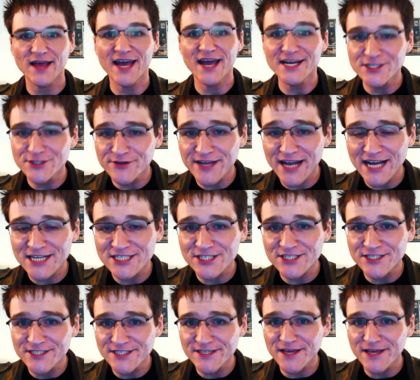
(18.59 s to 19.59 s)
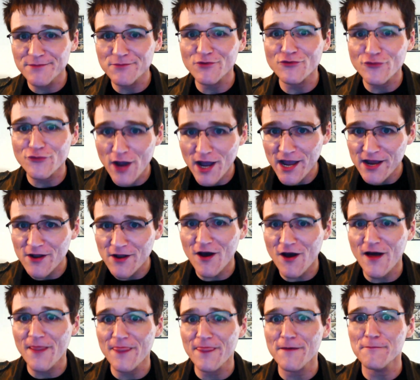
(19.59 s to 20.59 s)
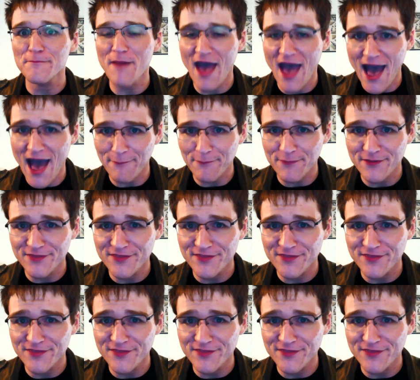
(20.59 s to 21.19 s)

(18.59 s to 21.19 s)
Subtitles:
And you can actually see them right on the map.